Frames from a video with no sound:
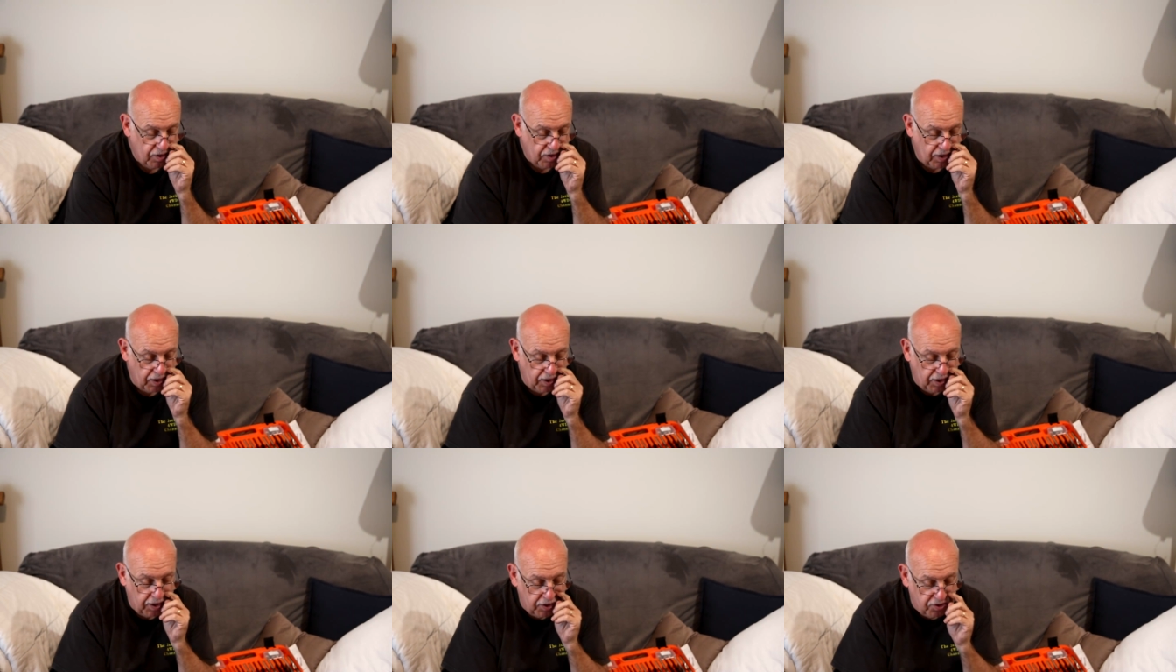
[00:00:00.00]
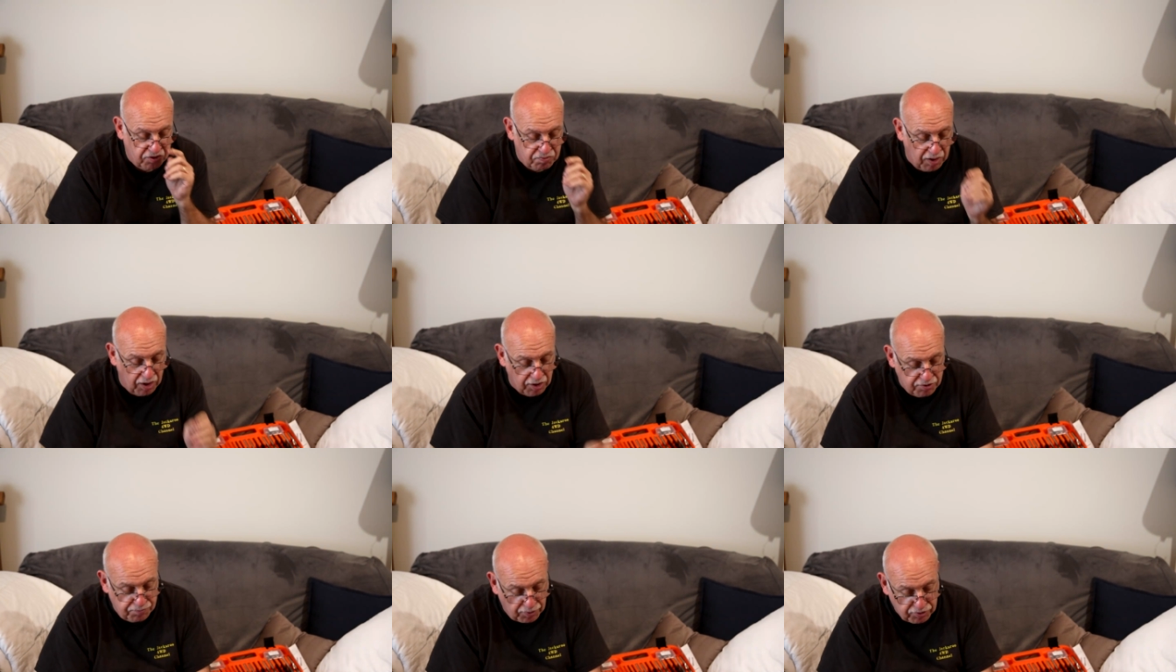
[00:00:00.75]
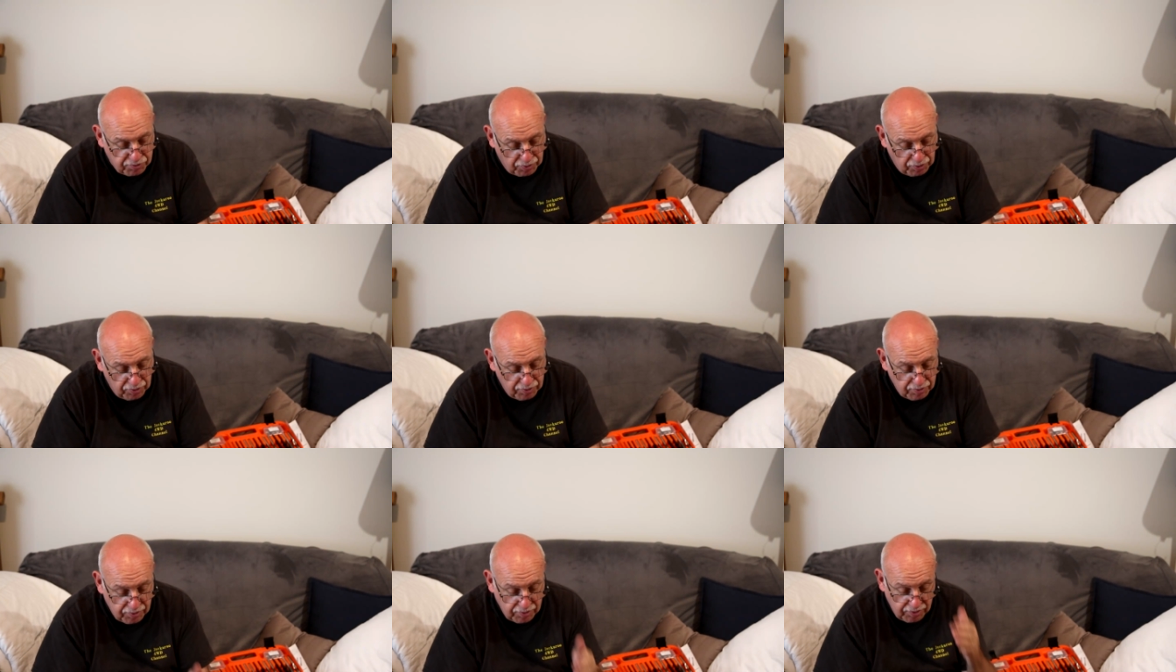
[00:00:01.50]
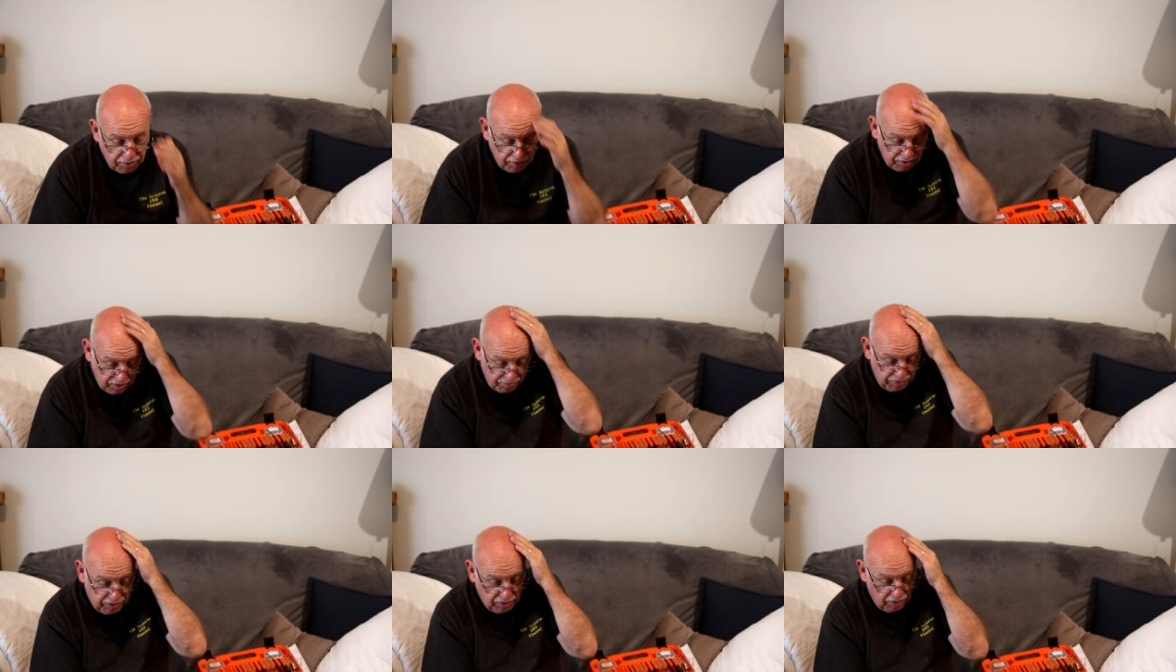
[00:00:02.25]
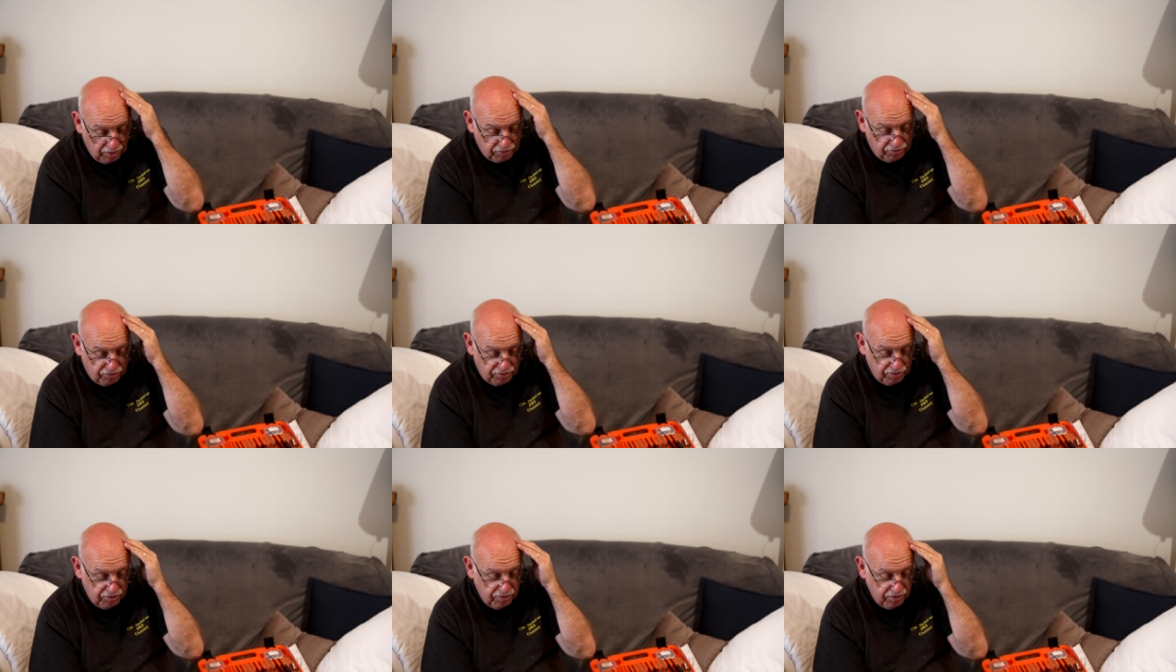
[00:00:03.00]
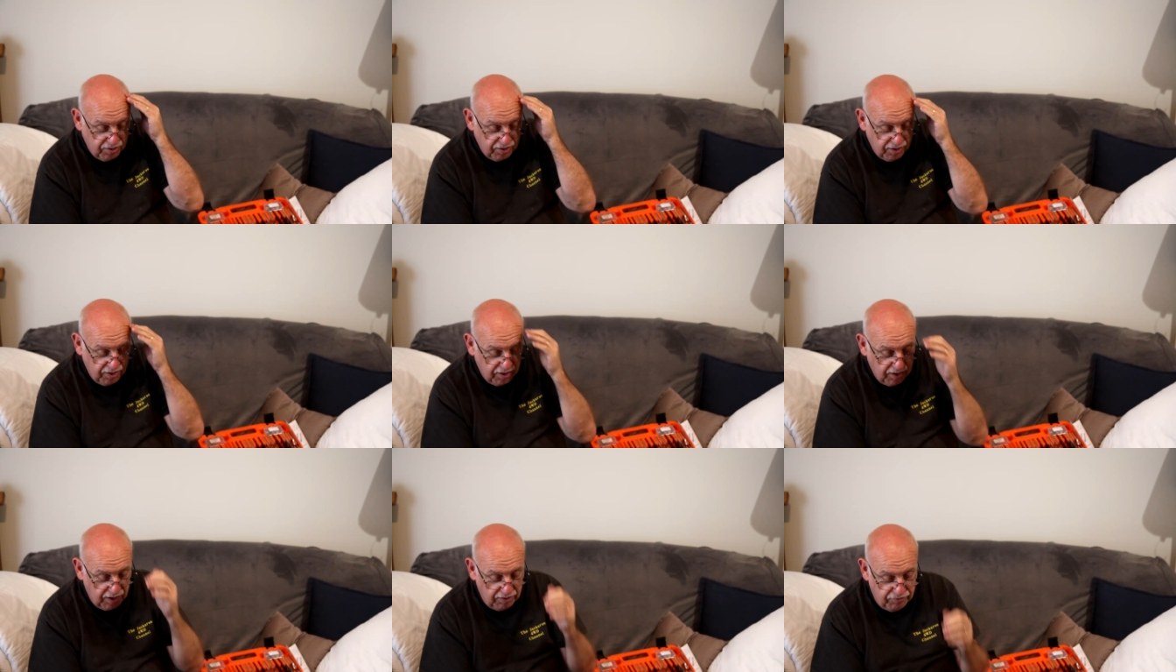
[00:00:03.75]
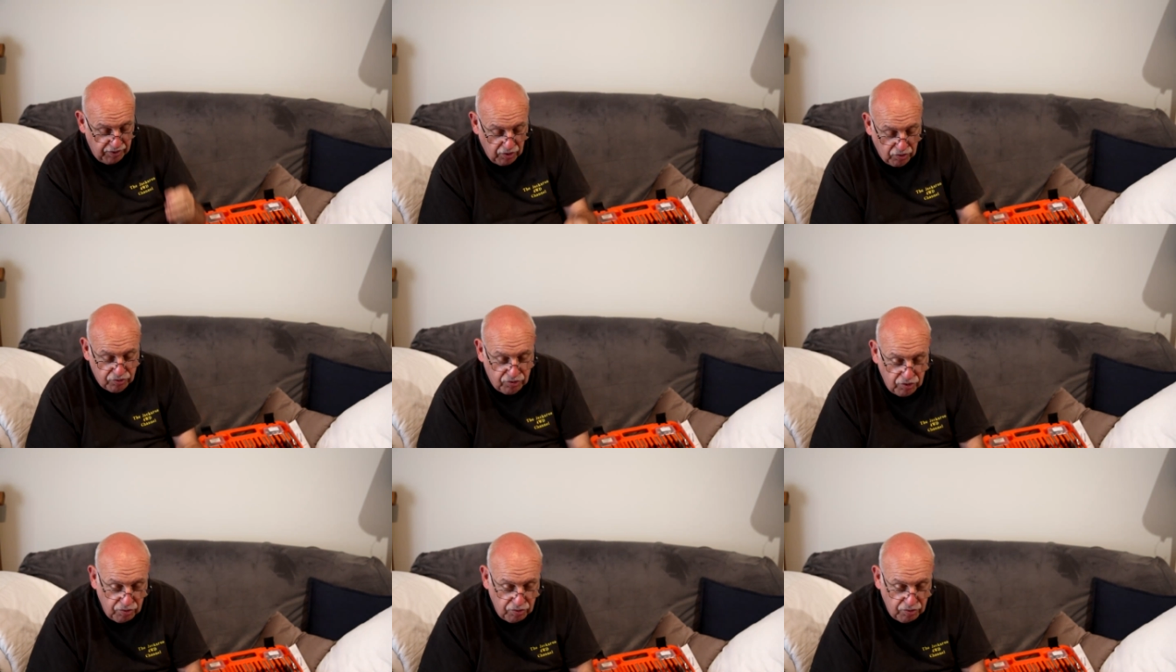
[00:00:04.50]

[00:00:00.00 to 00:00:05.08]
Now you need as small as possible because If you go too